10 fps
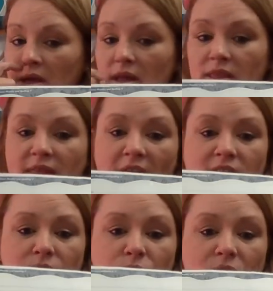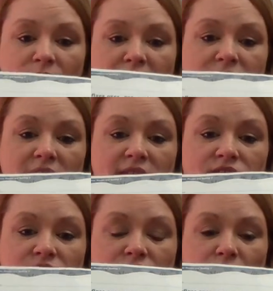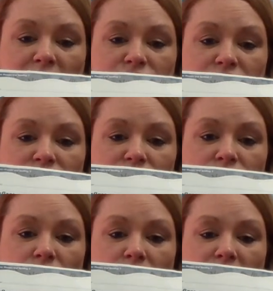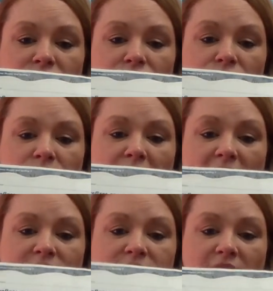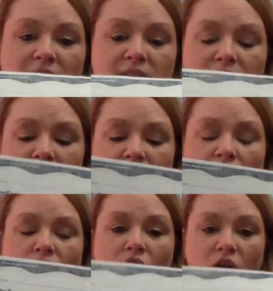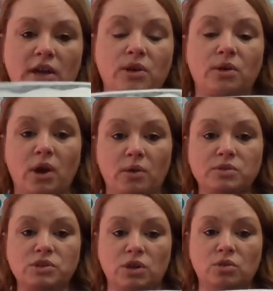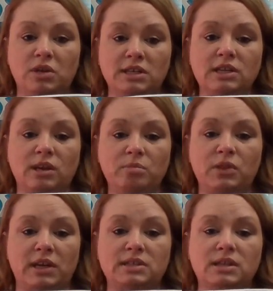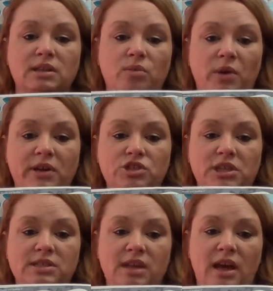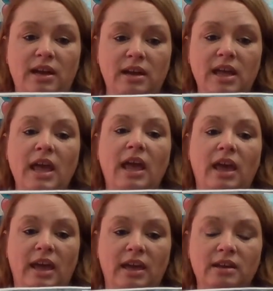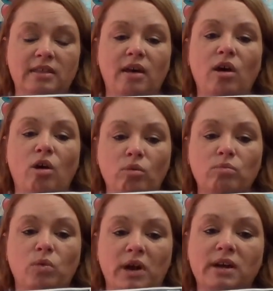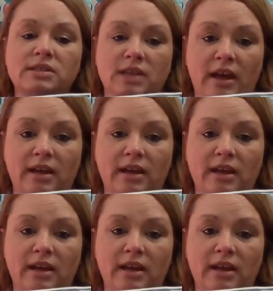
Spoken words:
Then we're going to answer the questions. You're going to do the back side on your own. So you need to complete the worksheet side and the homework side.